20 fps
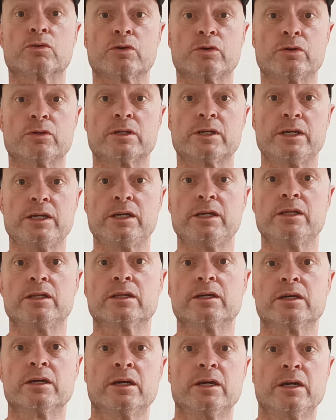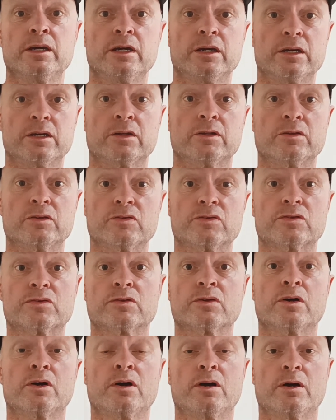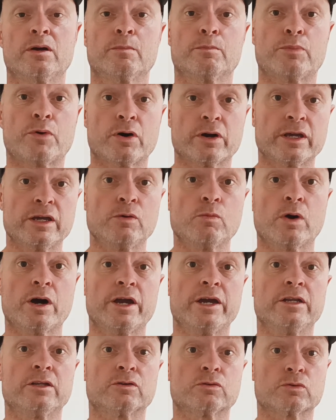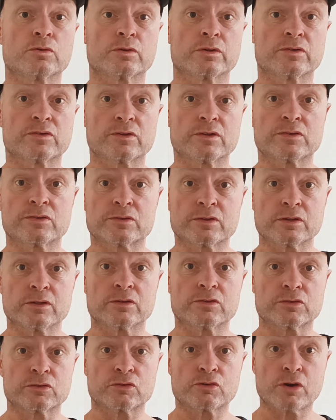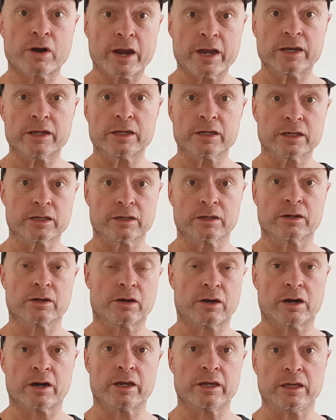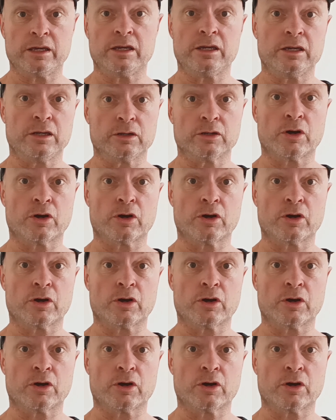routine is body weight resistance training, i.e.